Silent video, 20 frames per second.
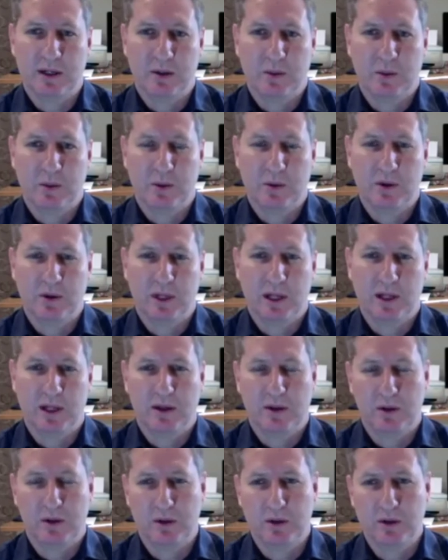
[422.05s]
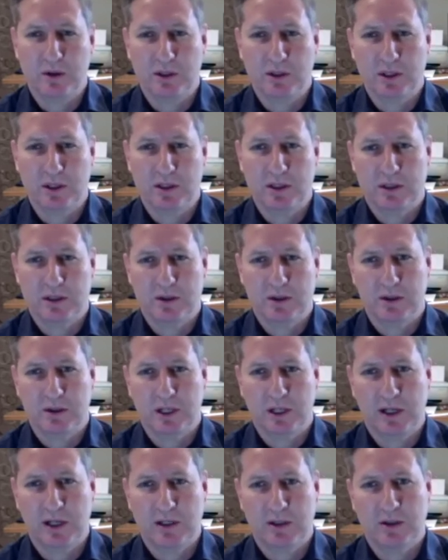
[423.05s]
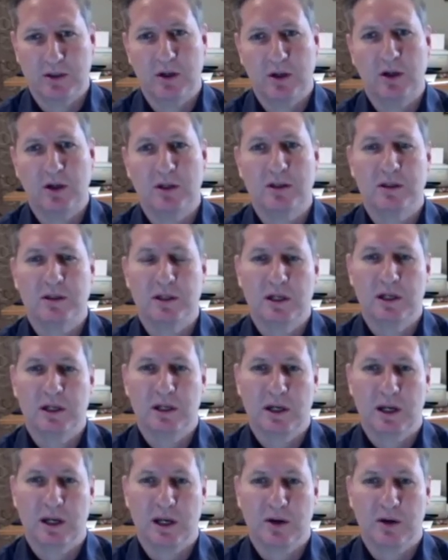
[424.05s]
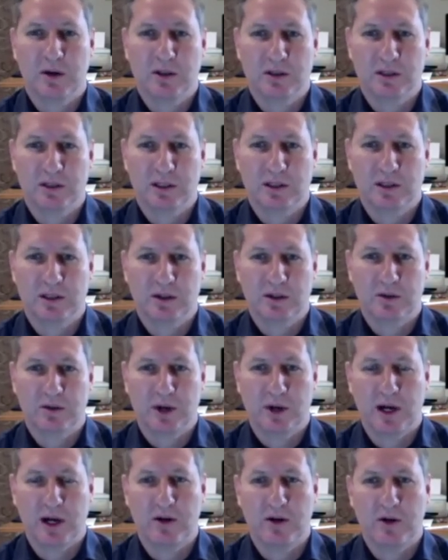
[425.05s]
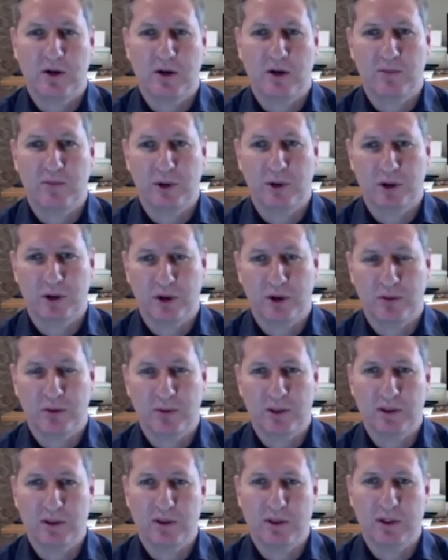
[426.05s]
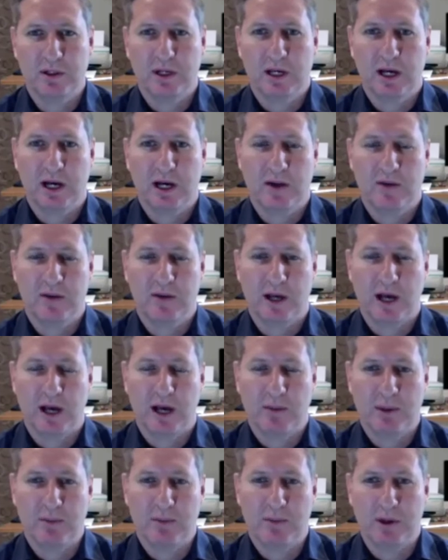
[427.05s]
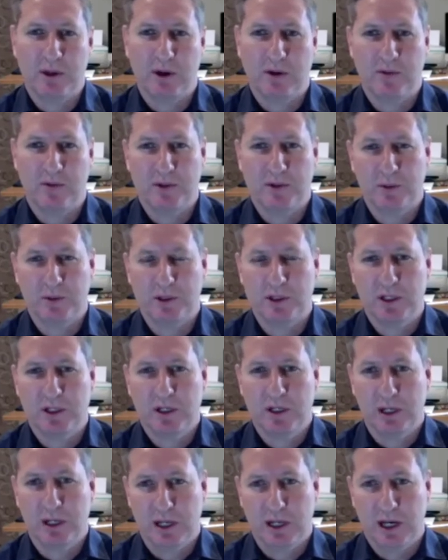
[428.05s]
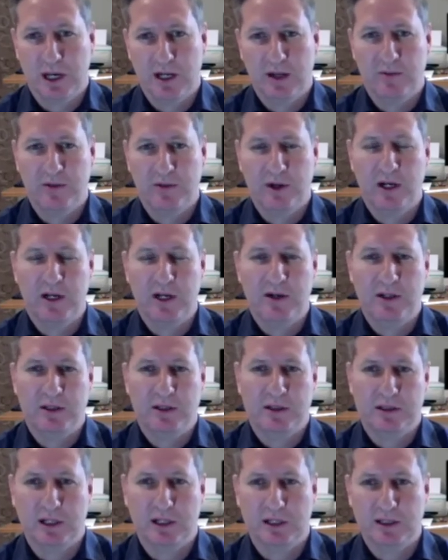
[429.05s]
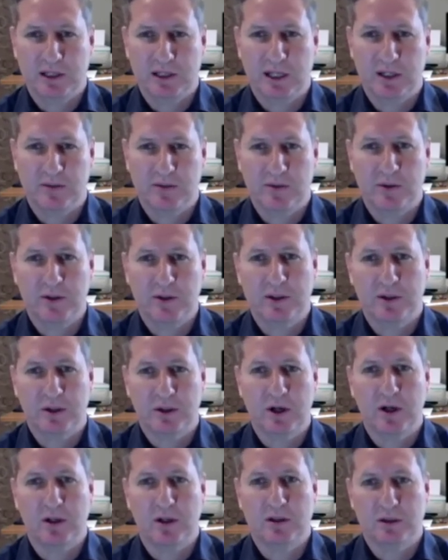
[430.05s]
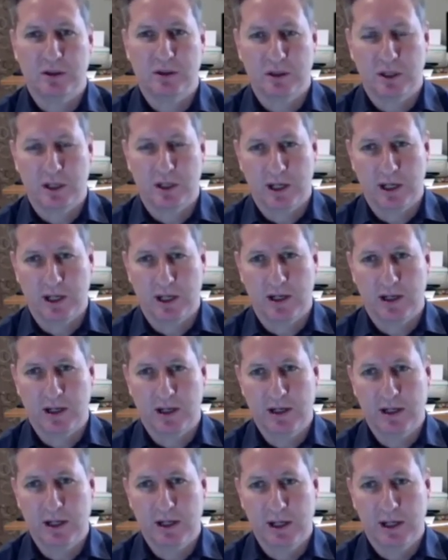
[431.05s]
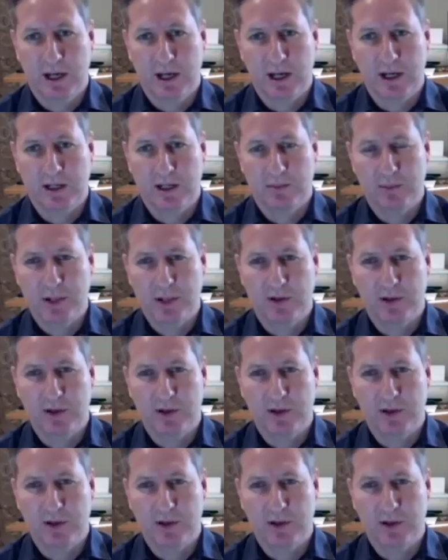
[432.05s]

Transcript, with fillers: we will then use this to kickstart a consistent round of procurement out of the RPP office, which had a very successful start and has been